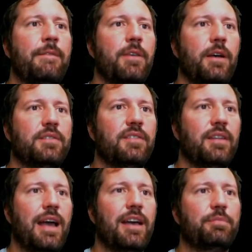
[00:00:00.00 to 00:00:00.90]
Uh, she
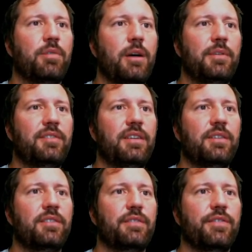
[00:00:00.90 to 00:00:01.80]
said, as promised,
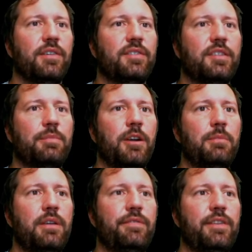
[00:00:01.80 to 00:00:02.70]
here's the first experiment.